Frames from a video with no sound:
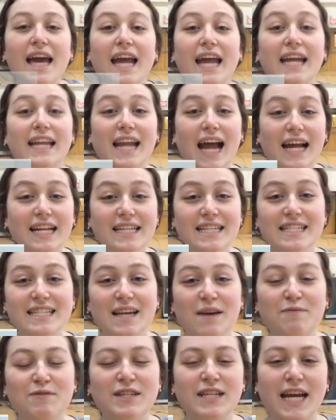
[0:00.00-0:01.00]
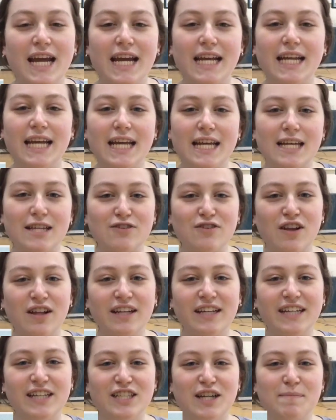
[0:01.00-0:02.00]
In 1978, Israel
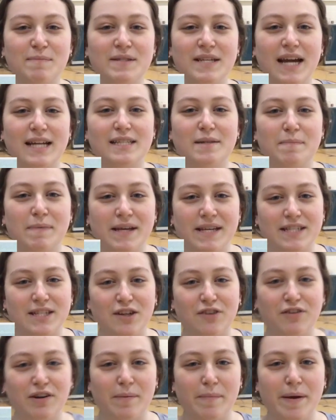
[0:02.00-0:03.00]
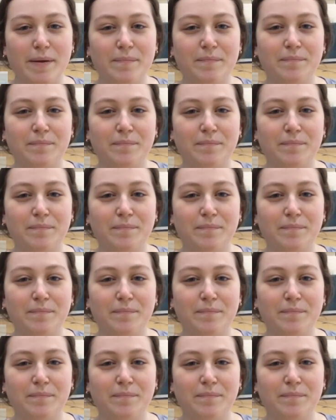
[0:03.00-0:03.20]
and Egypt signed a peace agreement.